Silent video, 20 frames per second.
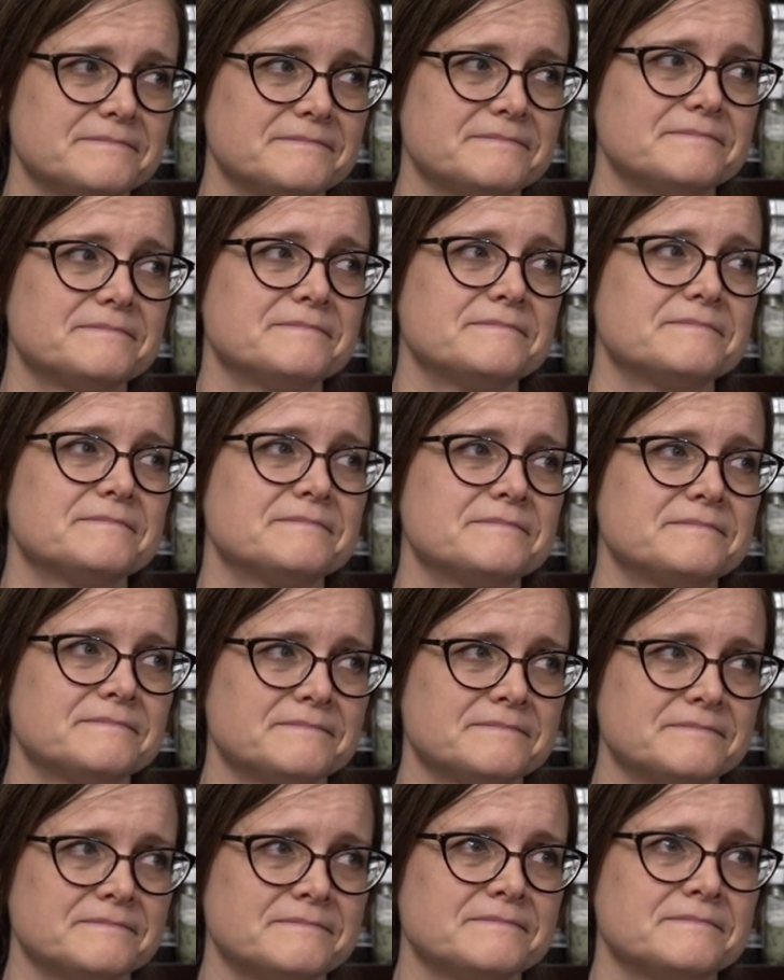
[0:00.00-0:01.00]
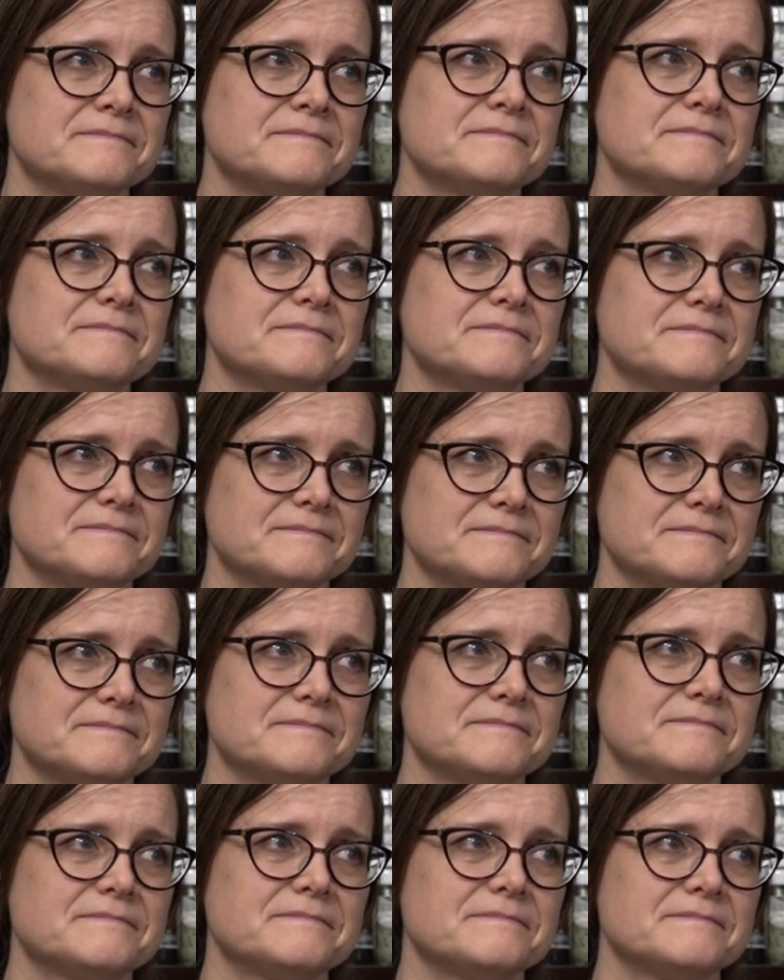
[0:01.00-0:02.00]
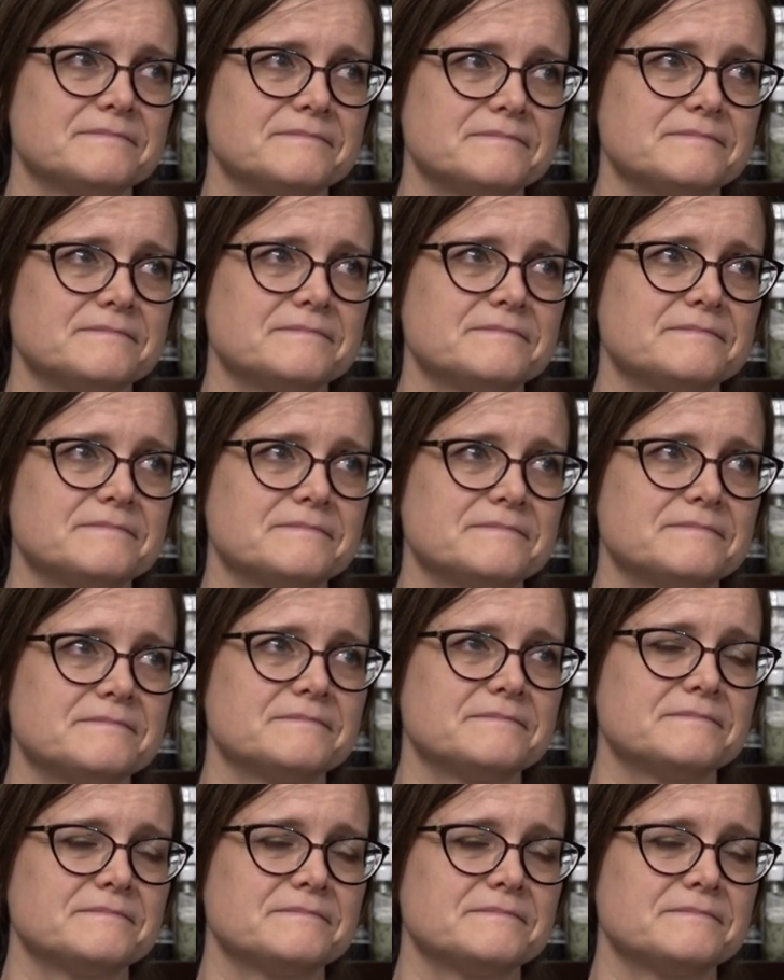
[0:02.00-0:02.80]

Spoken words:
The person shown says nothing.